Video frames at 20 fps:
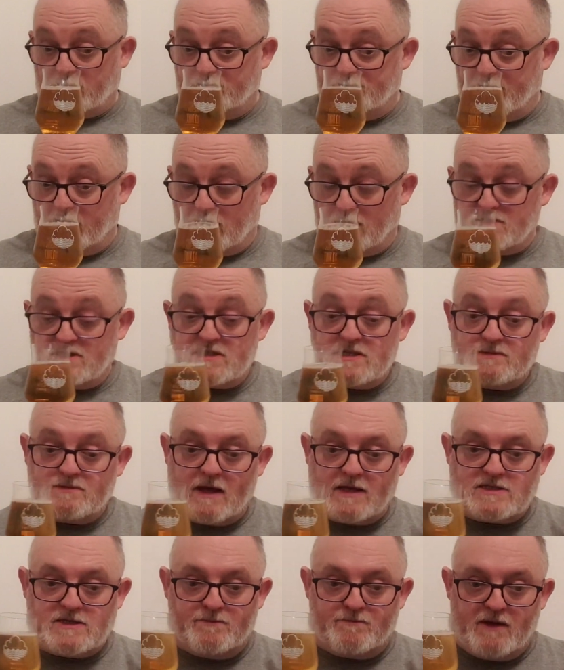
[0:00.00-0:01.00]
Because
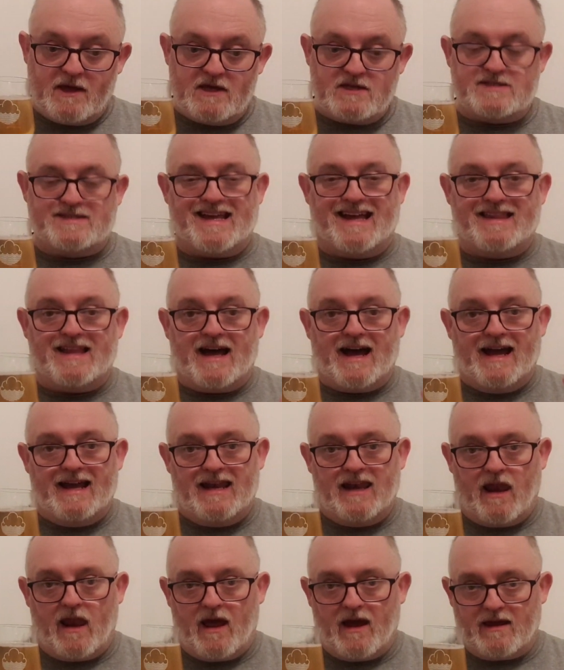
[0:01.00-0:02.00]
it's a beer style that I
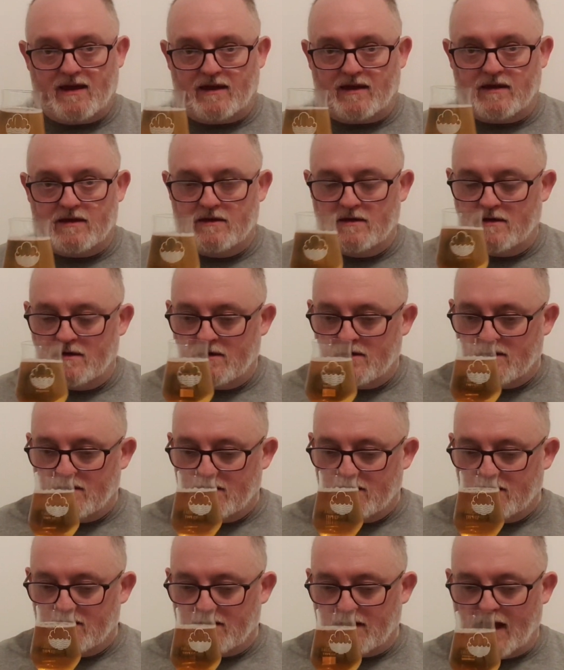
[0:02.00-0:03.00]
like.
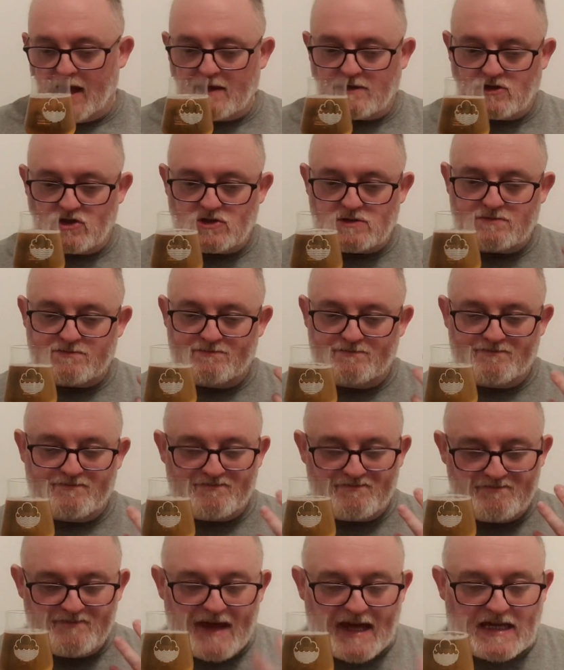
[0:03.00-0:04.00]
it just
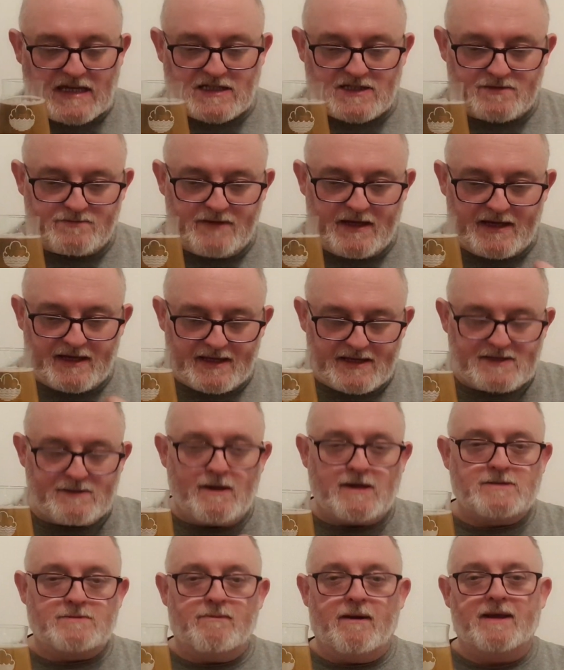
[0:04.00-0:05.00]
makes me, it
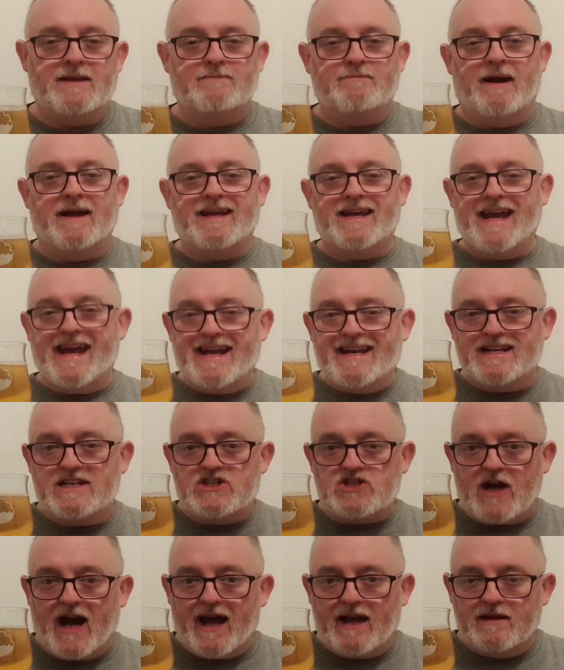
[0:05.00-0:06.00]
makes my inner
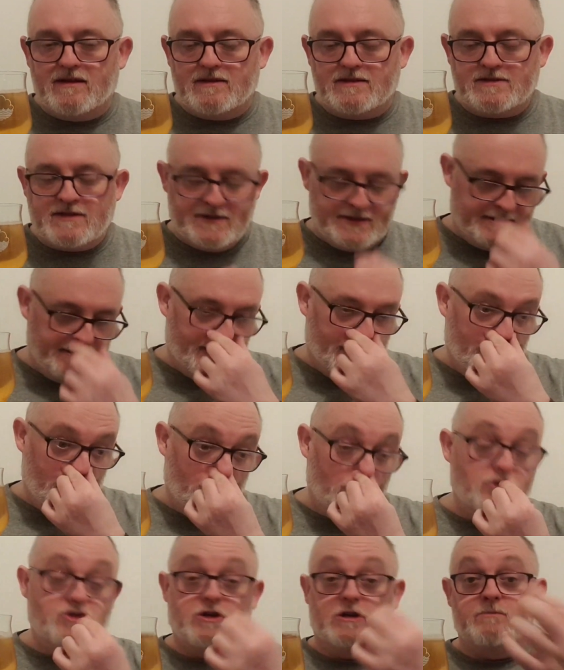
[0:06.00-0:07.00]
child,
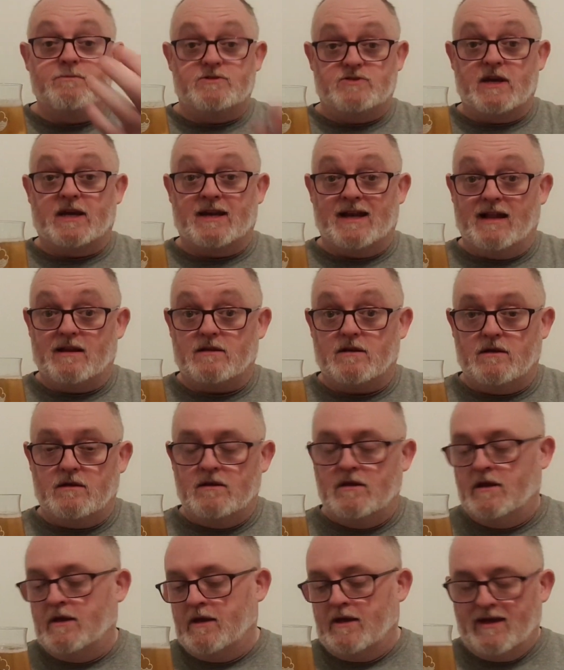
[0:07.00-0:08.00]
who shouldn't be drinking
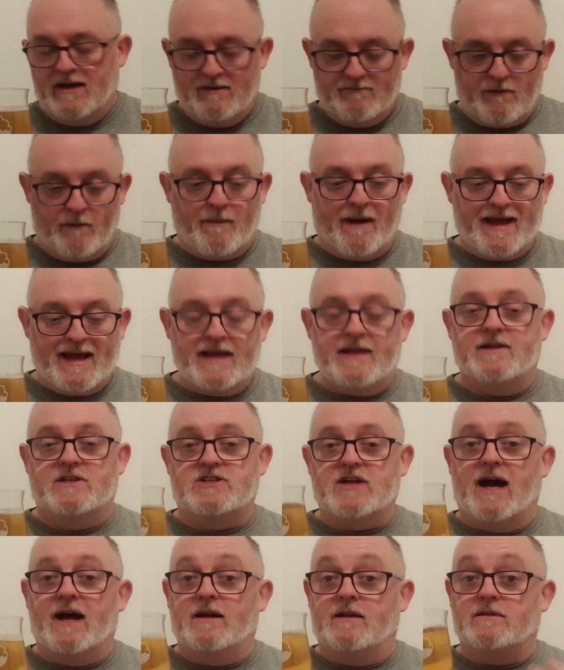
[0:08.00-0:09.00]
alcohol, but my inner
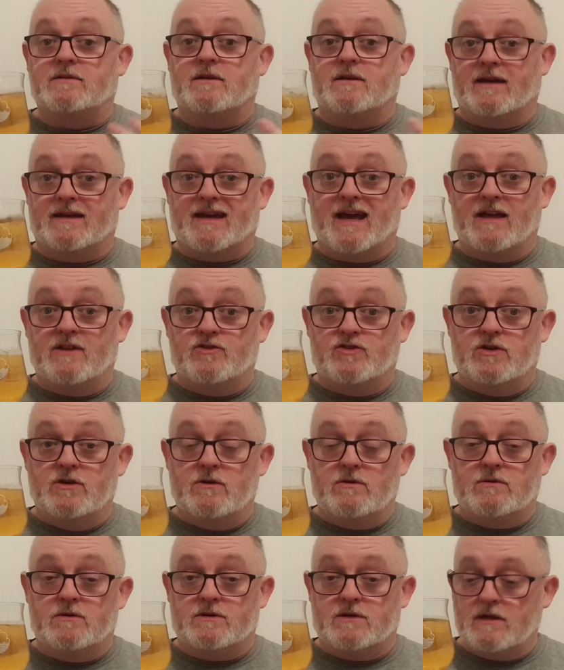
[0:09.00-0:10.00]
child, again,
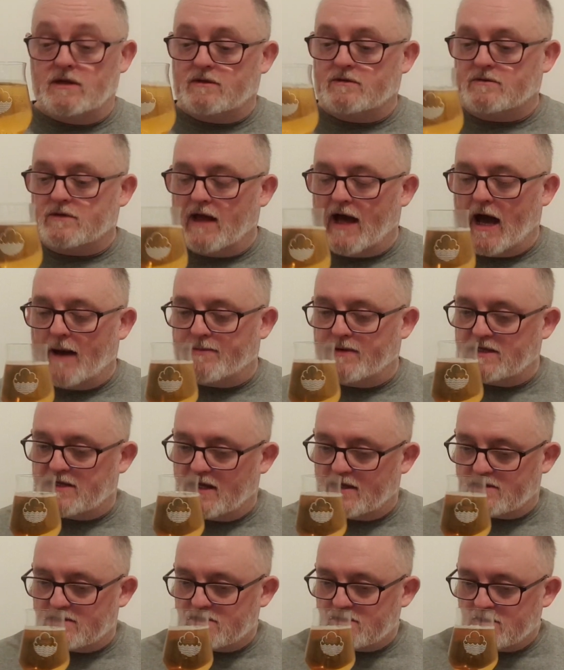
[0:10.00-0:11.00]
do the happy
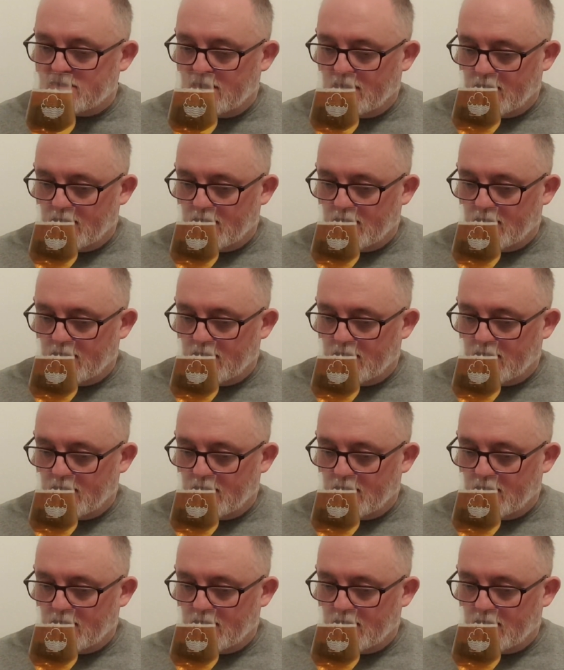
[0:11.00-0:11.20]
dance.